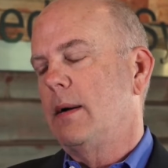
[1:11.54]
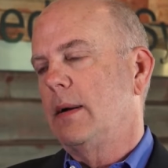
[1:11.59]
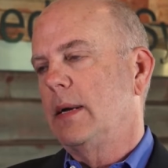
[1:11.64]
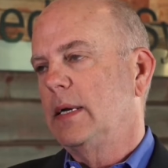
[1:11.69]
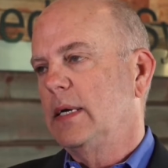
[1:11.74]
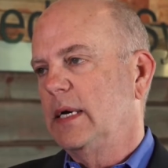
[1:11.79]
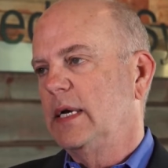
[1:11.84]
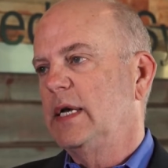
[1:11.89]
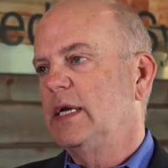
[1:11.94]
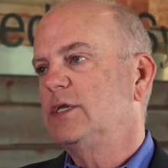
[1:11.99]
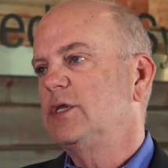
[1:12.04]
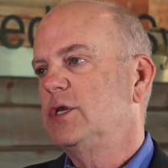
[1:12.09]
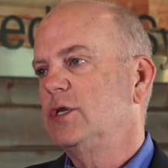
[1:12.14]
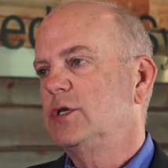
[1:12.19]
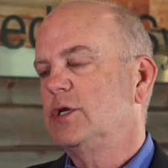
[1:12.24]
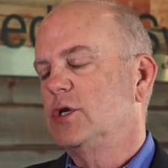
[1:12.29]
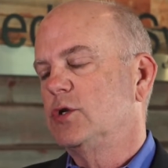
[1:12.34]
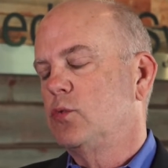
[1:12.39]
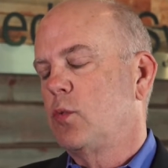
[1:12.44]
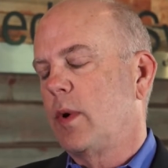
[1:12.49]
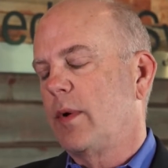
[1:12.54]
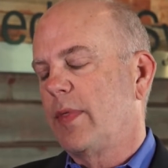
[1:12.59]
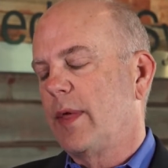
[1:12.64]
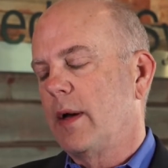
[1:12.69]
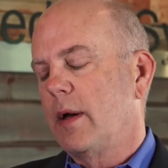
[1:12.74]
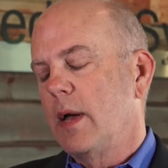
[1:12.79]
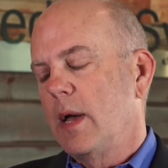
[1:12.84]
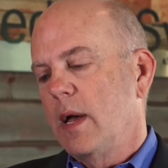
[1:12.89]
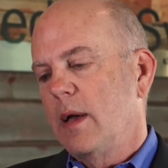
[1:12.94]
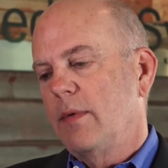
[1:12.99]
instances where
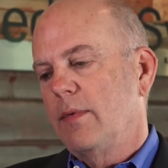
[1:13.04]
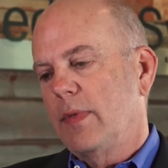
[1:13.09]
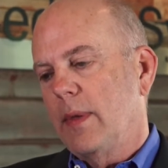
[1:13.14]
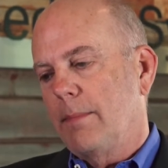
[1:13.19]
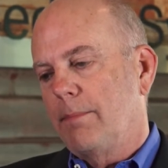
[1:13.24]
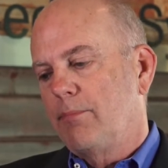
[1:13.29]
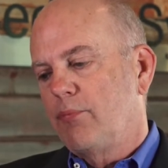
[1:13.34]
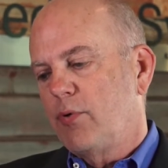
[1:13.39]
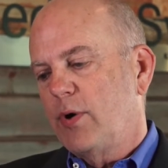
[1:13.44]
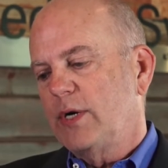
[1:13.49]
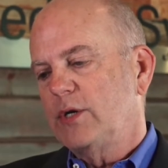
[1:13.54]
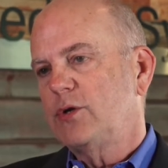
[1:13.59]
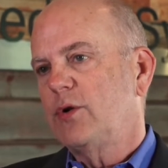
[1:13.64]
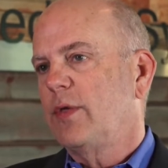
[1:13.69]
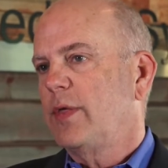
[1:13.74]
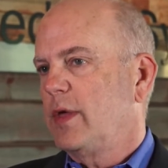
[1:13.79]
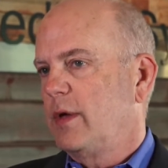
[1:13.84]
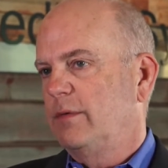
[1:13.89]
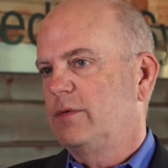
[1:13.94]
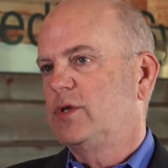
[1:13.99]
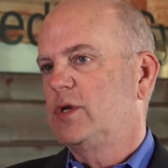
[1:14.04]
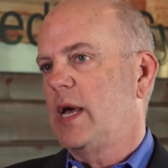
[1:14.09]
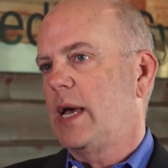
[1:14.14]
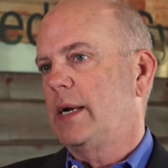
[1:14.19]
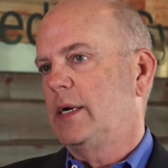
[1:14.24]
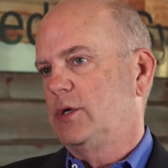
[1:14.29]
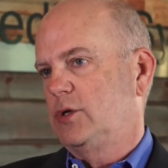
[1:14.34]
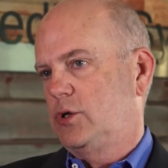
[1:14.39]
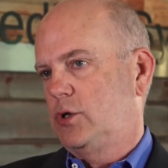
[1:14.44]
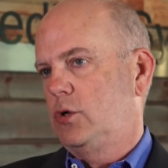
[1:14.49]
the pressure that you've
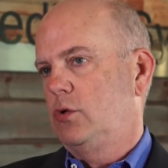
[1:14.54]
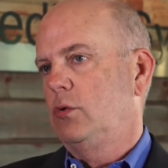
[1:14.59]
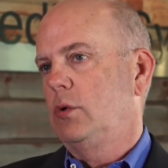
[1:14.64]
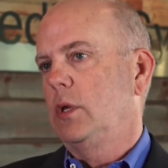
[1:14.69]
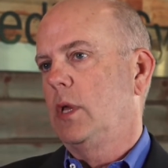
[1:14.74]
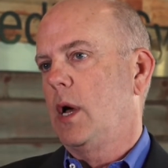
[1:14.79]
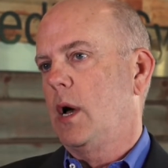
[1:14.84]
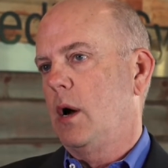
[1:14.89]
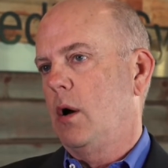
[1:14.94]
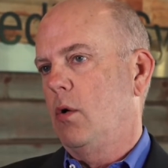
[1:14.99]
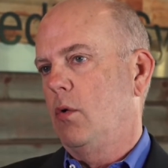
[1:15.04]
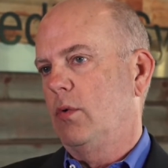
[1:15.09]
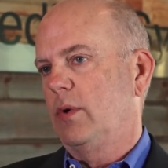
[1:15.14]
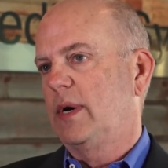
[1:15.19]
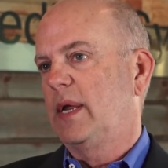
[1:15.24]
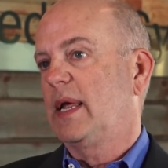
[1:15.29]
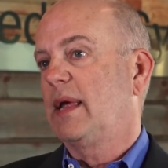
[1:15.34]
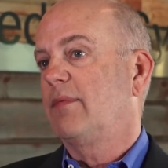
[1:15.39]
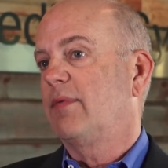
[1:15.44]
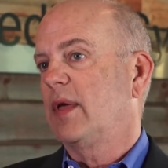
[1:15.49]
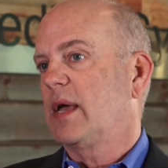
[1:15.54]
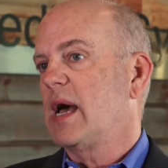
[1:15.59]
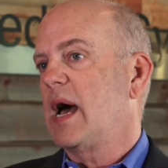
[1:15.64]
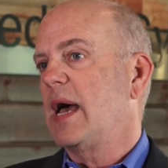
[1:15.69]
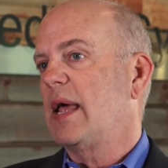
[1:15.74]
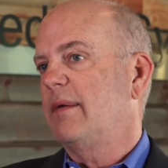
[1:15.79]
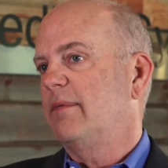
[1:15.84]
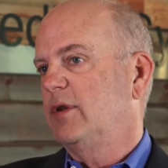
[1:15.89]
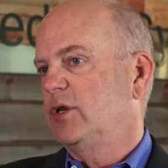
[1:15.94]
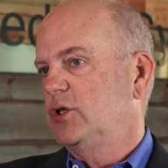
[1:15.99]
set is too low to give the
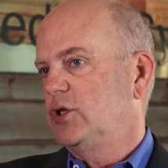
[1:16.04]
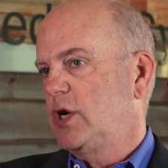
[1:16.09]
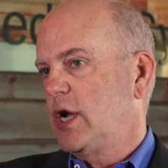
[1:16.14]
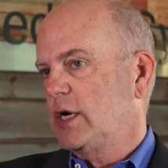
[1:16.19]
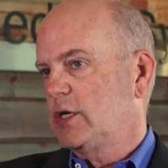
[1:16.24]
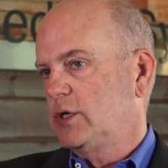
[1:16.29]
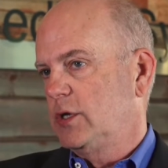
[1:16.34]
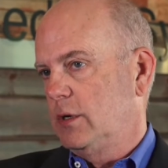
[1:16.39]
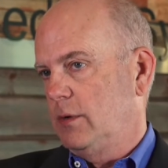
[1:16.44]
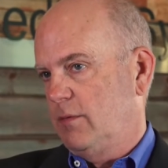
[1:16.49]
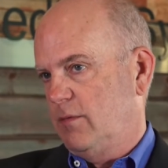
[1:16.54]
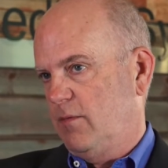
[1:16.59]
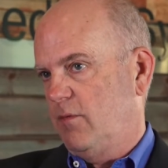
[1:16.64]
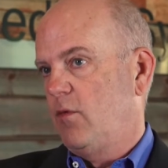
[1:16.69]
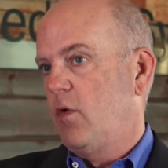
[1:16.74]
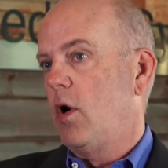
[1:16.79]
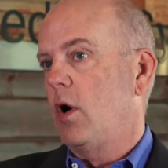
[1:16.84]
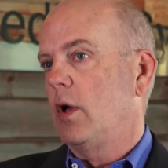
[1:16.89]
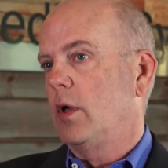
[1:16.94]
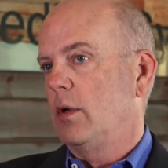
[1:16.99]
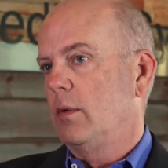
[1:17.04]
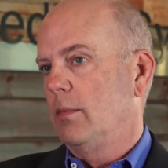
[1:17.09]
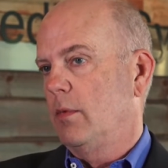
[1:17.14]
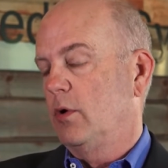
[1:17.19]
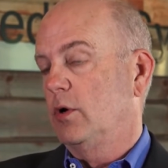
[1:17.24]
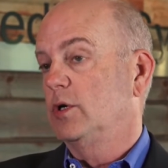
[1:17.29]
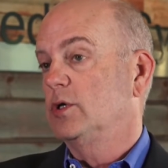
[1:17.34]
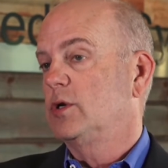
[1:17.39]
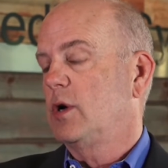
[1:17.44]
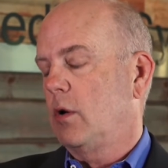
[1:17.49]
kind of injection volume
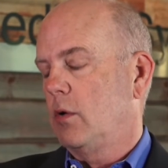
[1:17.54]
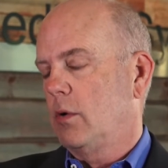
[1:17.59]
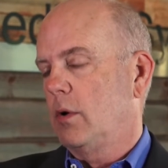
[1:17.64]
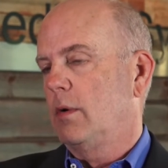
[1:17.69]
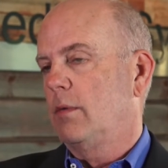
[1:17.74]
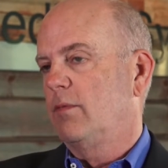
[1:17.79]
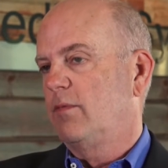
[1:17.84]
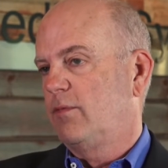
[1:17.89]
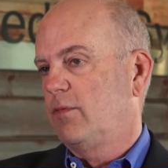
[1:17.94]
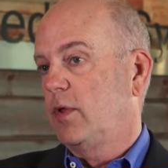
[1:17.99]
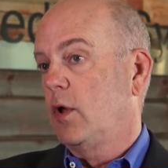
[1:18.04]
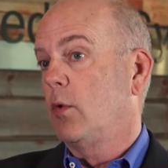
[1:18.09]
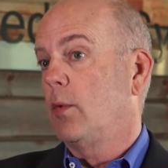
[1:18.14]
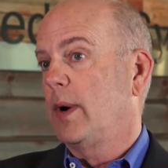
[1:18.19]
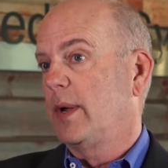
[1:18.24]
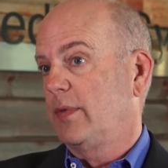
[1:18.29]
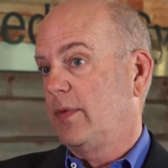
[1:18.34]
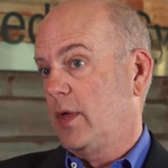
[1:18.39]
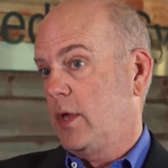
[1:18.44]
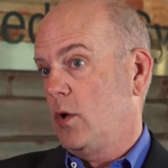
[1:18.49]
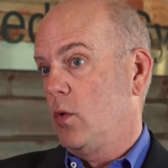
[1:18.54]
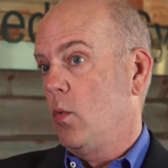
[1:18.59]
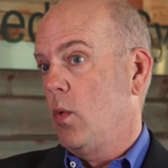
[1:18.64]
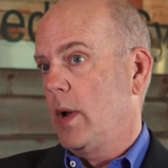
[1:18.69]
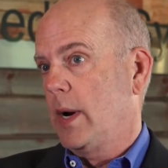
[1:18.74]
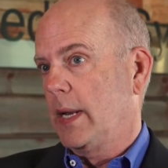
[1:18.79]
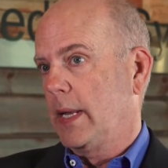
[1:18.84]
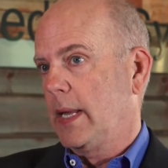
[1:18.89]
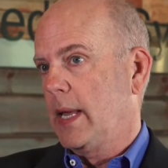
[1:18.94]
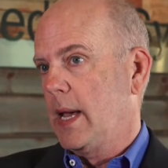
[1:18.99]
or flow rate that you
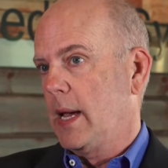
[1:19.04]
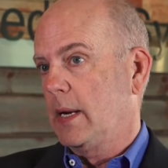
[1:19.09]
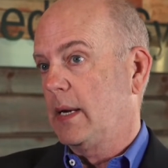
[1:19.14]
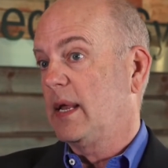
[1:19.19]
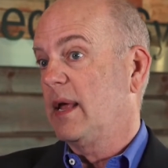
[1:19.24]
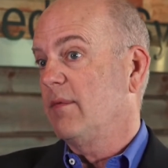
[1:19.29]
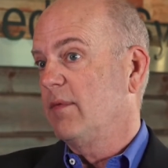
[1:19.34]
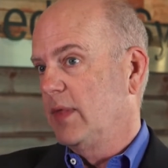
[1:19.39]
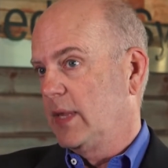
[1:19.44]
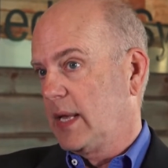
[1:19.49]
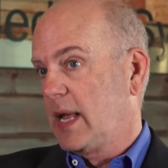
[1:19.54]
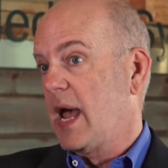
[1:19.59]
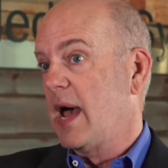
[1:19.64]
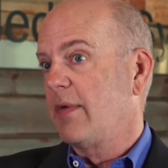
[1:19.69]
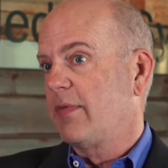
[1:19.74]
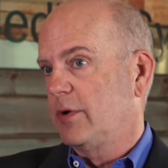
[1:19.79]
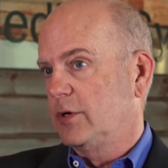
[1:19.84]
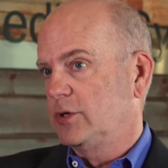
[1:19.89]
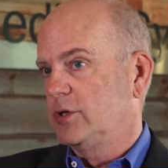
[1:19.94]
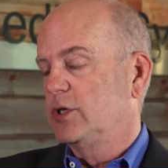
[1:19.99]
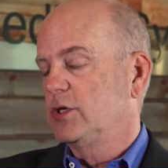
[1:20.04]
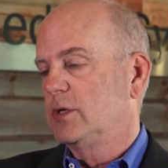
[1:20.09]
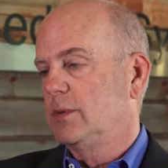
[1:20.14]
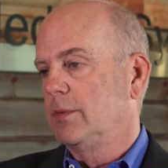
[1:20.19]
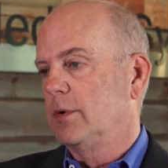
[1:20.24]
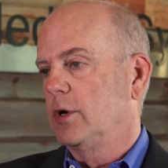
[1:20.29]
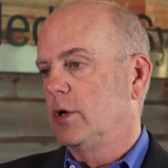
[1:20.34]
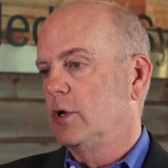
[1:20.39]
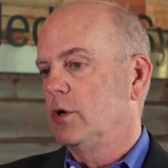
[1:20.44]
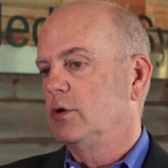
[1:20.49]
want to get, given the catheter system
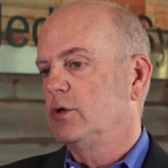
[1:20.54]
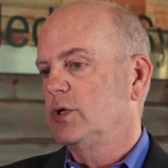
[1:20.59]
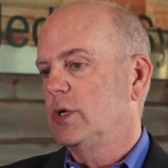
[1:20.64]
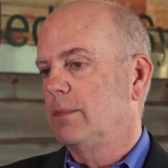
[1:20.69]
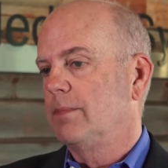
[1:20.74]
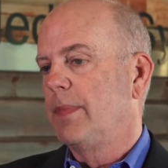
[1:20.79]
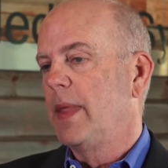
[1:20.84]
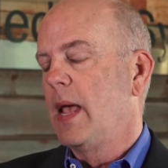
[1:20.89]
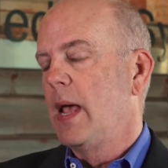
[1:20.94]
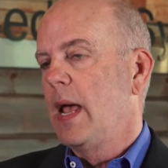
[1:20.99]
you're using.